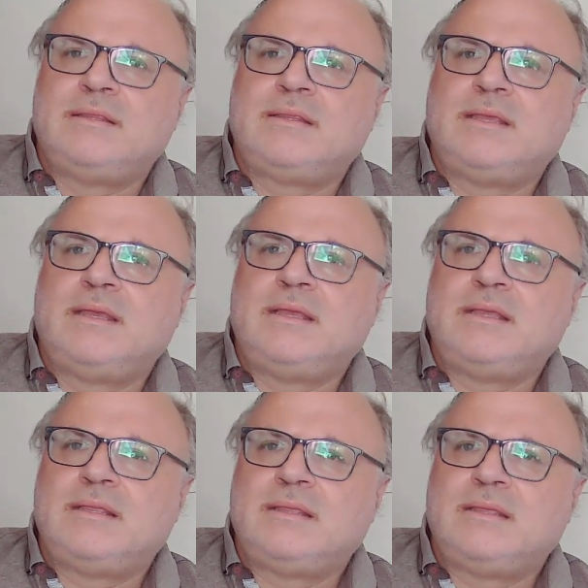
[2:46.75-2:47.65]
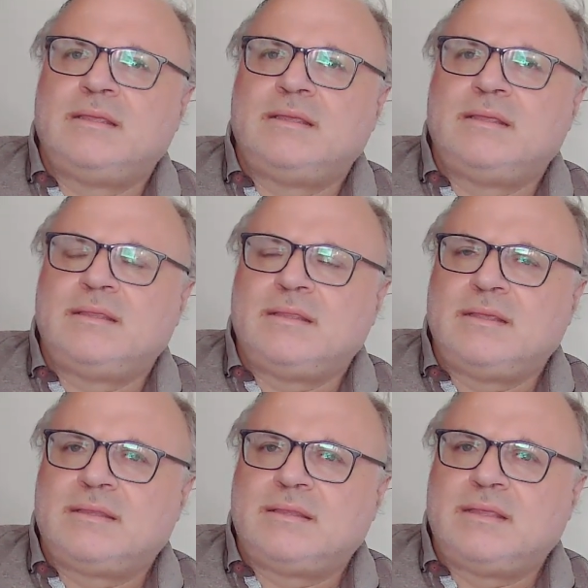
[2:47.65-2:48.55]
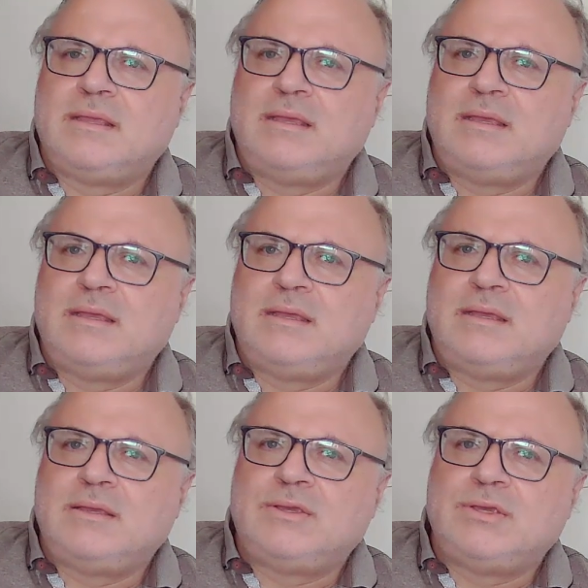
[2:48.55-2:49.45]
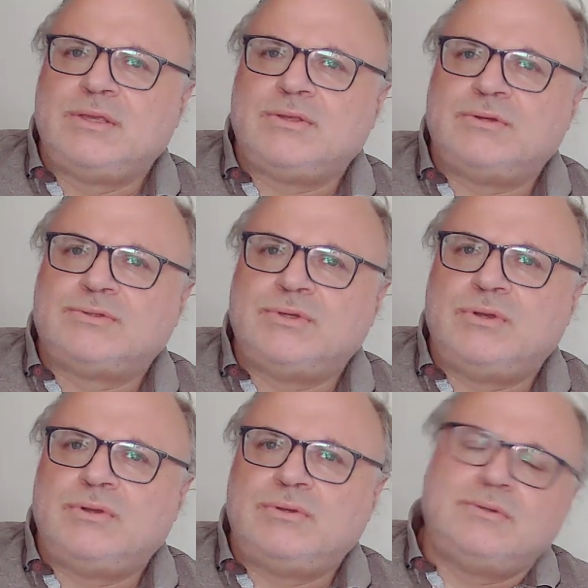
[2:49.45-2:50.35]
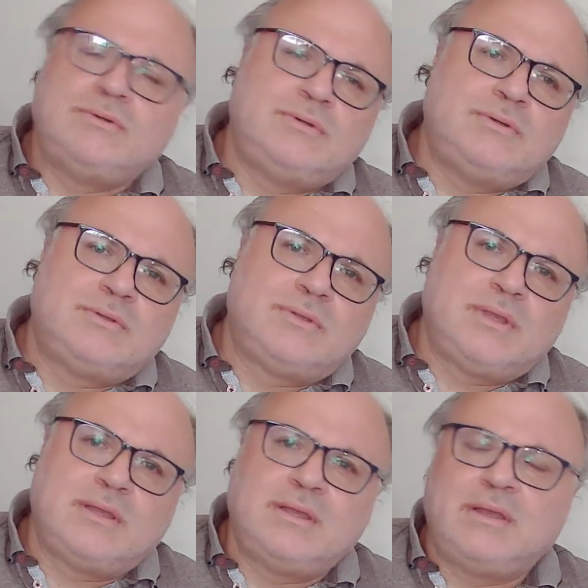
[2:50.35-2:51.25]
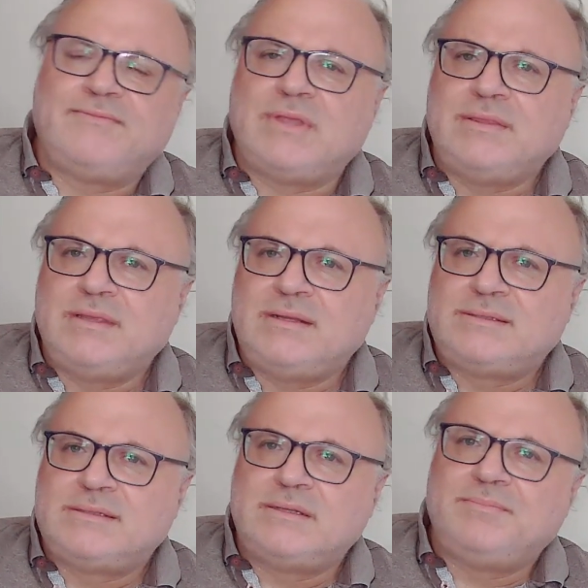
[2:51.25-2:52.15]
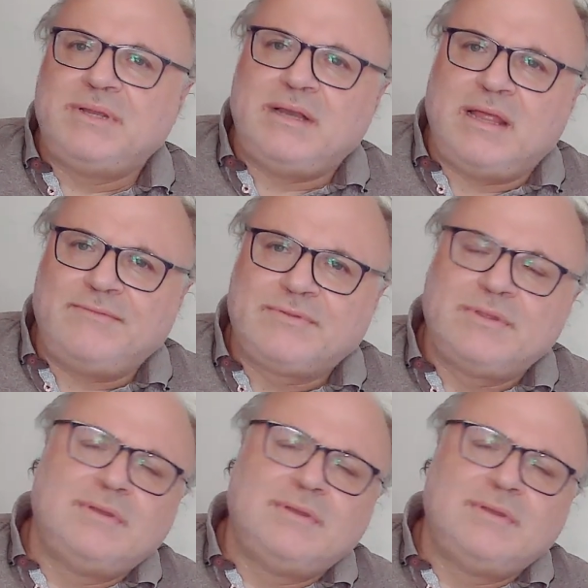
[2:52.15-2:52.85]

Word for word: the, that uh, she is also of uh, Tandil's beloved.